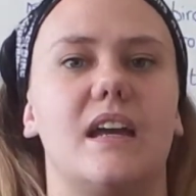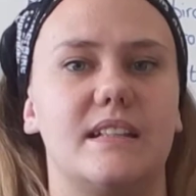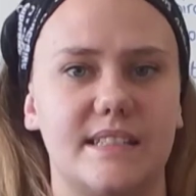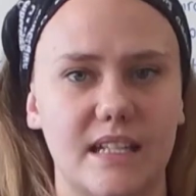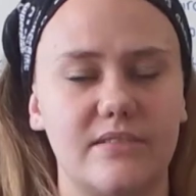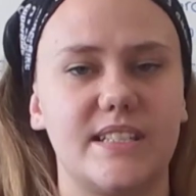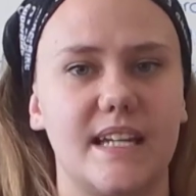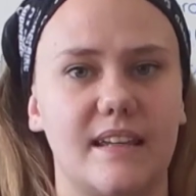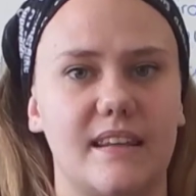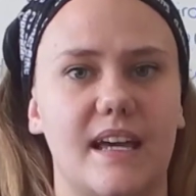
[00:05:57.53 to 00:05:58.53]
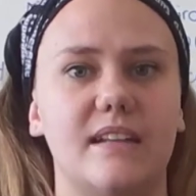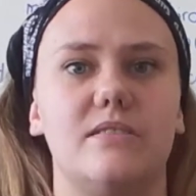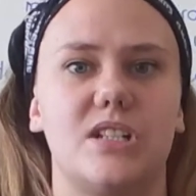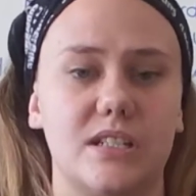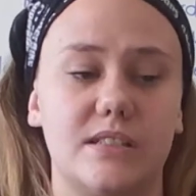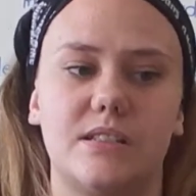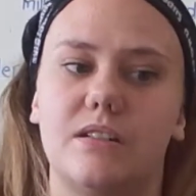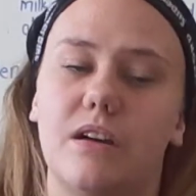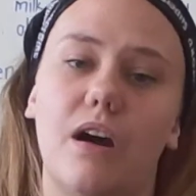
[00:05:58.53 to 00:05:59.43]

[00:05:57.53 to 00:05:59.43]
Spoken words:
instead of saying that, just